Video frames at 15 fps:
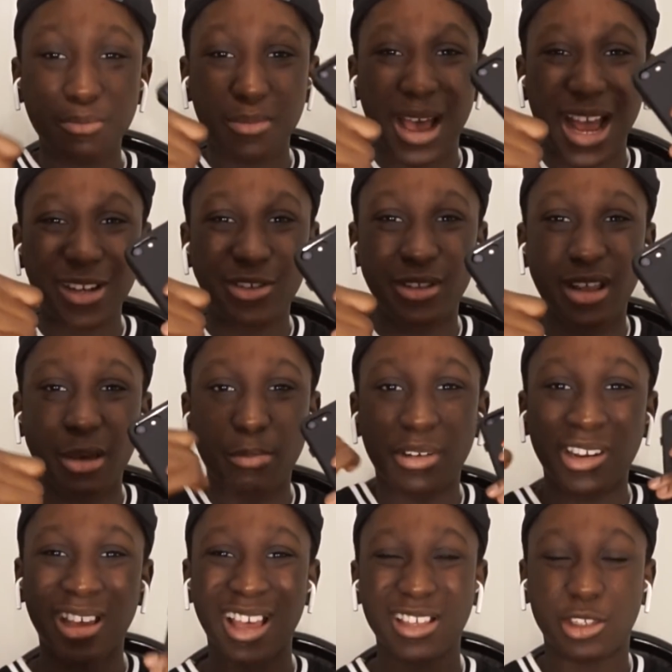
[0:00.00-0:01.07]
smash the like
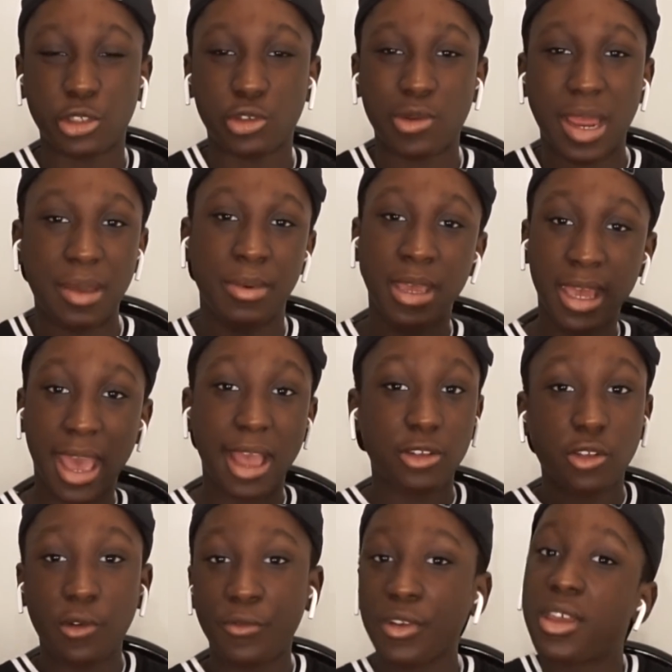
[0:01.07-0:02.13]
button and subscribe.
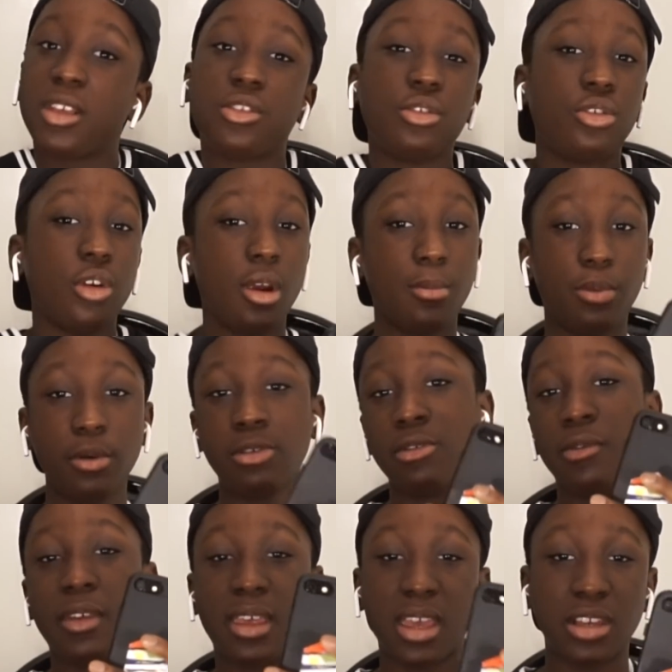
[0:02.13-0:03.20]
And don't forget to turn on post
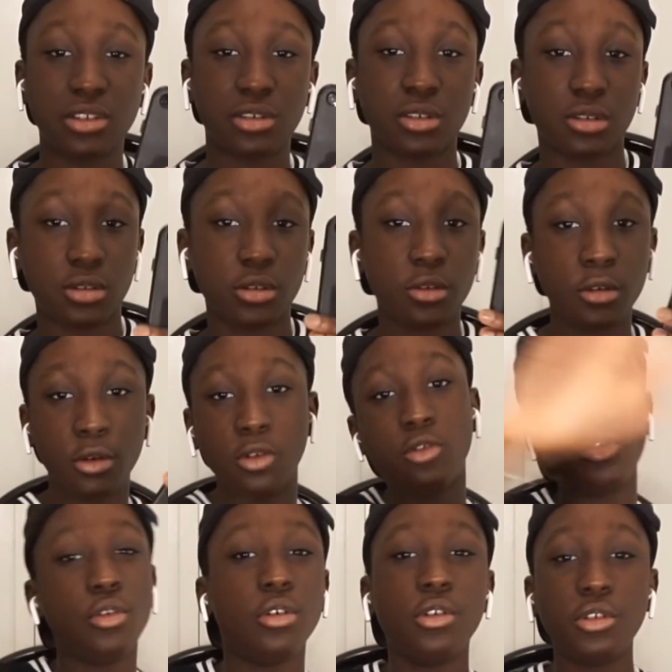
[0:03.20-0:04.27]
notifications.
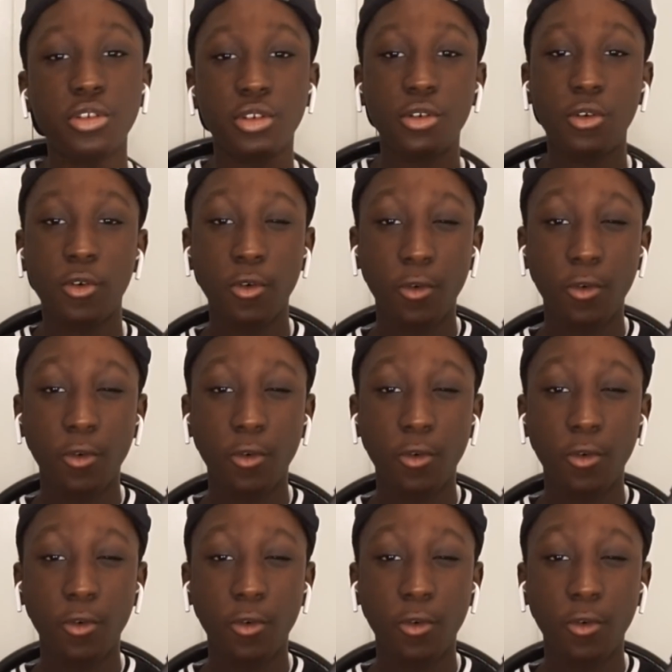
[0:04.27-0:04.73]
Toodles!